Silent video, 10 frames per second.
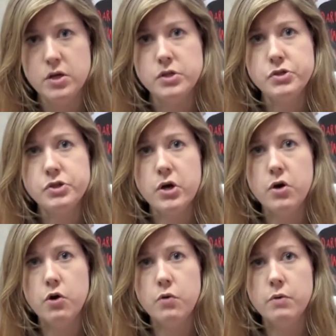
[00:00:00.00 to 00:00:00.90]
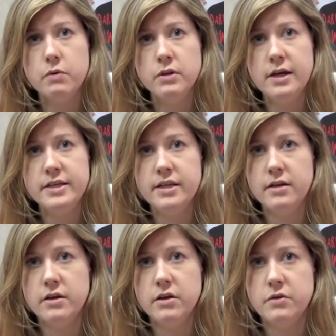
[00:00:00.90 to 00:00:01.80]
So London
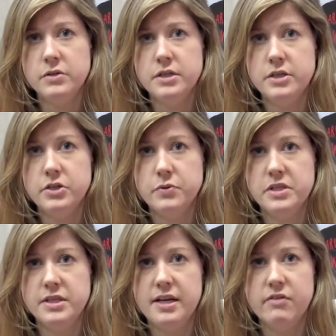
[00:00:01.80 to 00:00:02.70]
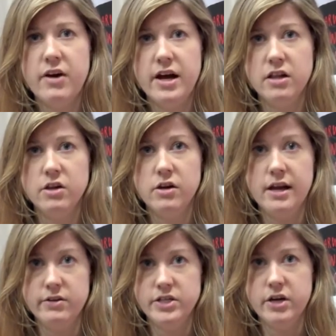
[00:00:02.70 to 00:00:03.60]
goes into a state of high alert
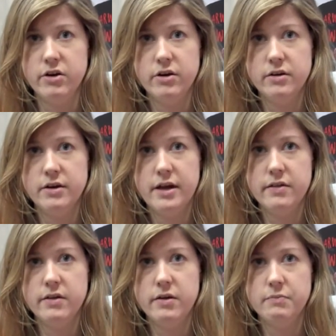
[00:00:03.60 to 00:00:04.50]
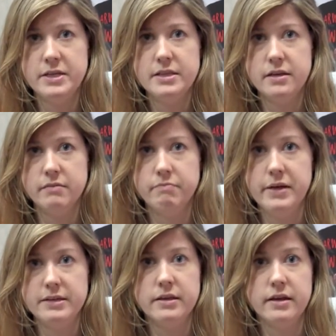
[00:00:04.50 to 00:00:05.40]
and terror, and the basic,
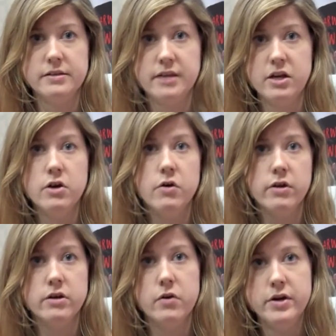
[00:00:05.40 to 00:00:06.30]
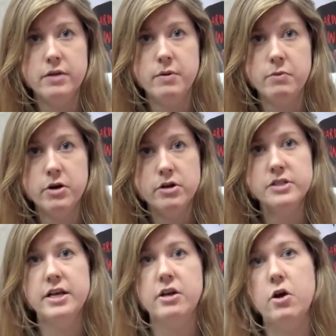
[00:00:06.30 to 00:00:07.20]
basically because they know there are going to be murders,
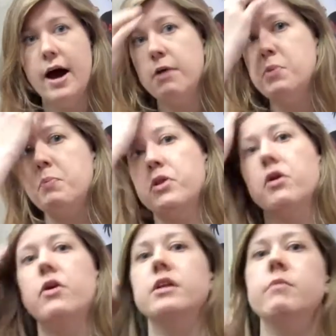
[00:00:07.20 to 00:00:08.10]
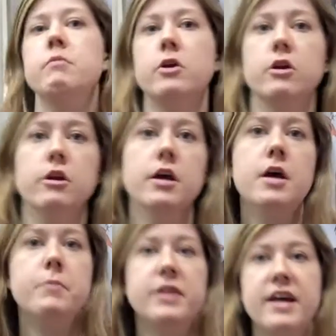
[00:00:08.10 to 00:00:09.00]
they know how people are going to be murdered,
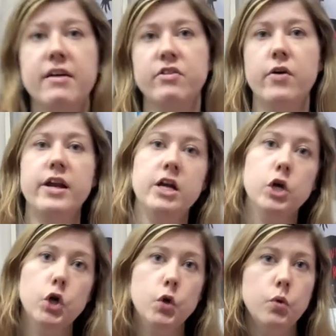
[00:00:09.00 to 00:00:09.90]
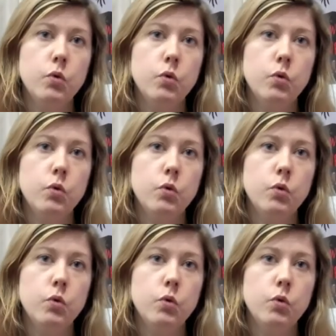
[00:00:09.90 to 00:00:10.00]
but they have no idea who